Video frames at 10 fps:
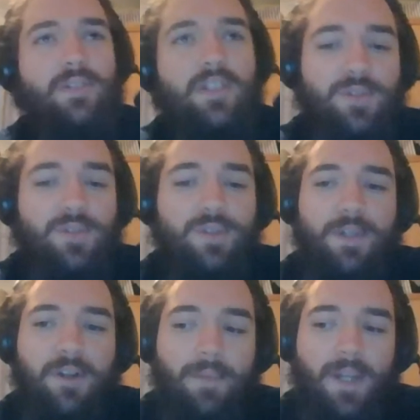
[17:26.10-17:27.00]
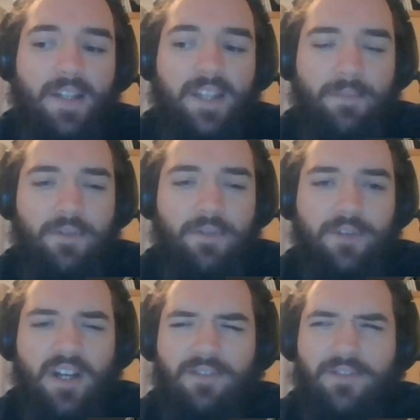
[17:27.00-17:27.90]
good build-up play in that. But
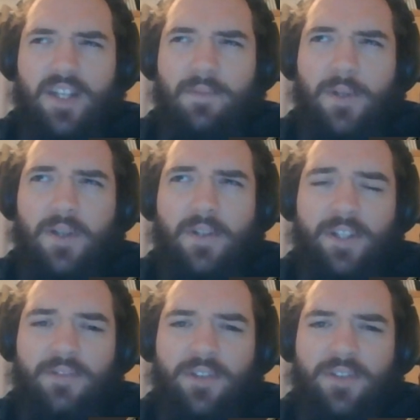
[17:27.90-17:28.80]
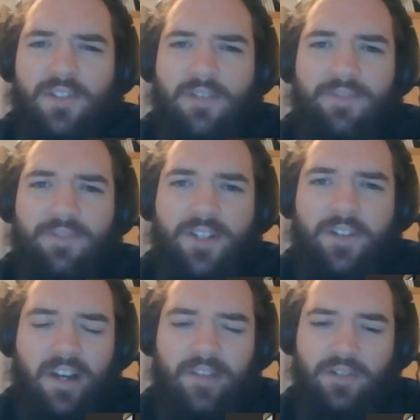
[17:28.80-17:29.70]
I think Burnley have got something
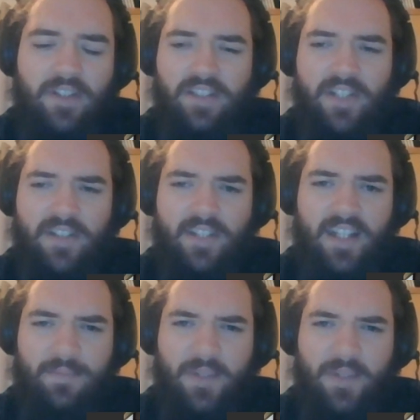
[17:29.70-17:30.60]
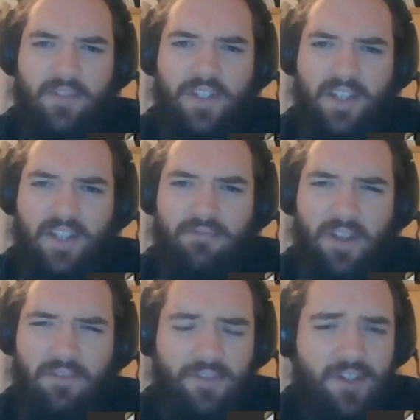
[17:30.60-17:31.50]
like, I haven't got the exact stats, but I think they
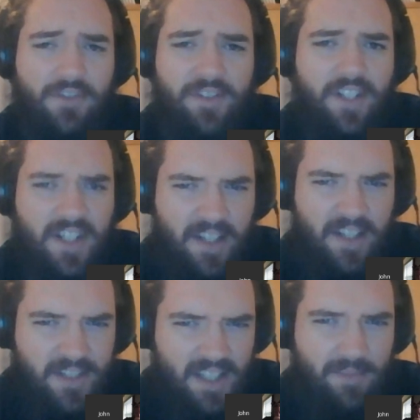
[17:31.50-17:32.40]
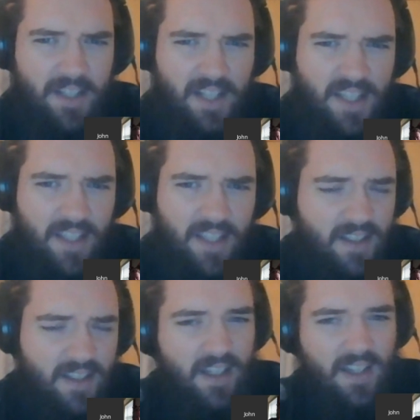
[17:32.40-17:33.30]
run further than any other team in the league.
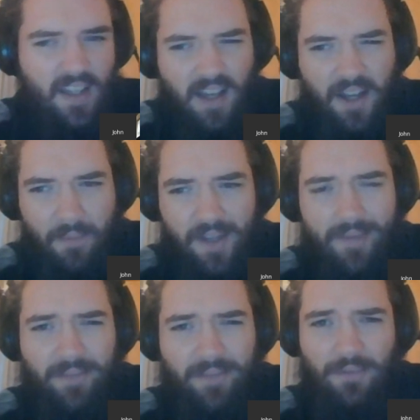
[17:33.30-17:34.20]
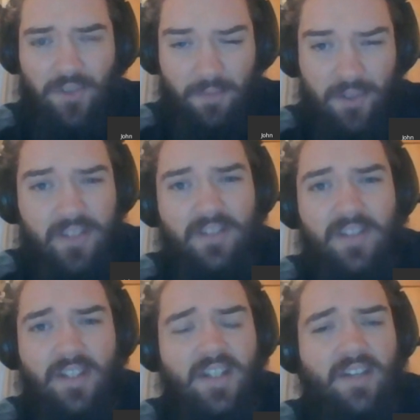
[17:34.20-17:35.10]
They make more sprints
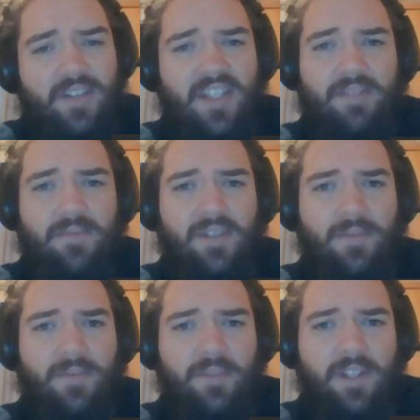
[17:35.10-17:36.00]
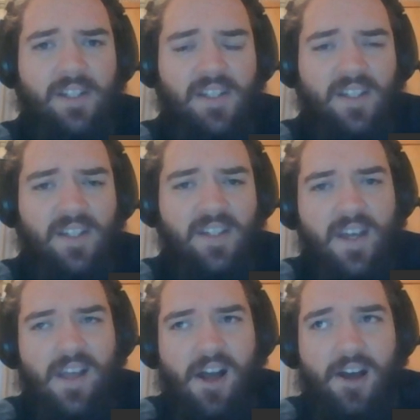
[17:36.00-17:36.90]
than any other team in the Premier League.
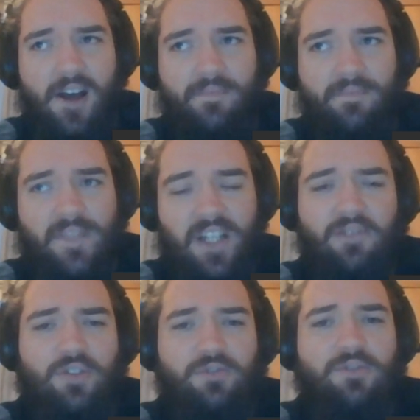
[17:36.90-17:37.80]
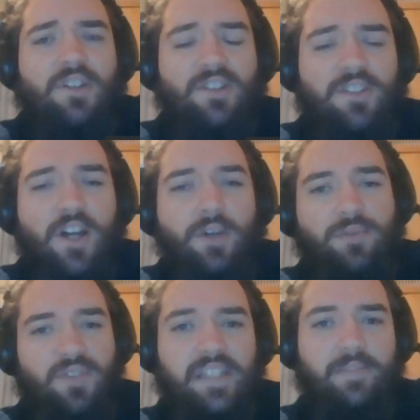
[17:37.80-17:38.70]
Sean Dyche
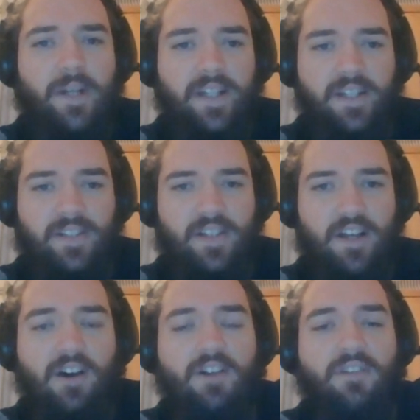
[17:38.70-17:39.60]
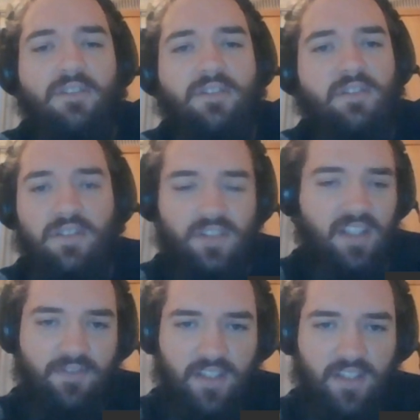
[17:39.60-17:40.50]
knows that his players aren't as
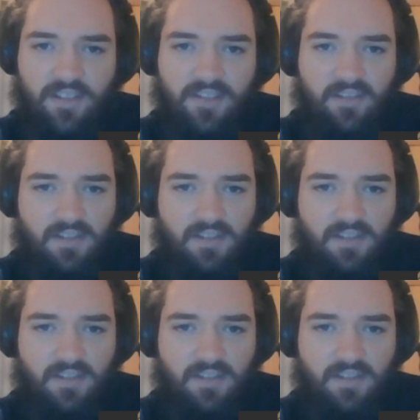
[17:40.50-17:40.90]
gifted.